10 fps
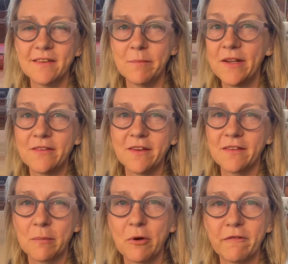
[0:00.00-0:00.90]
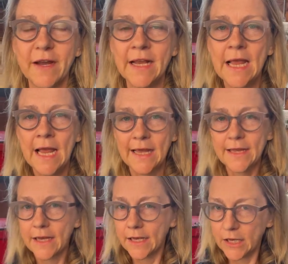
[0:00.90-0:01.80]
The paint sticks are perfect, and
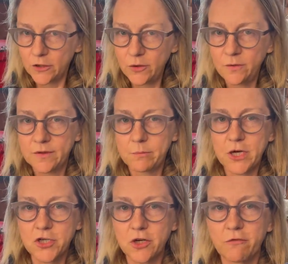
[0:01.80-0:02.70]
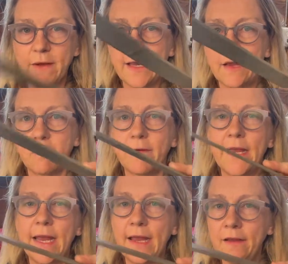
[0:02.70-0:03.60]
then I can use the pressure of my
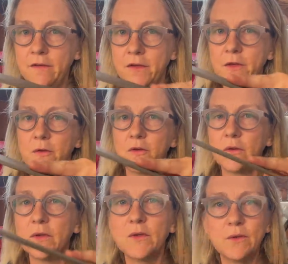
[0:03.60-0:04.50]
hand, you know, to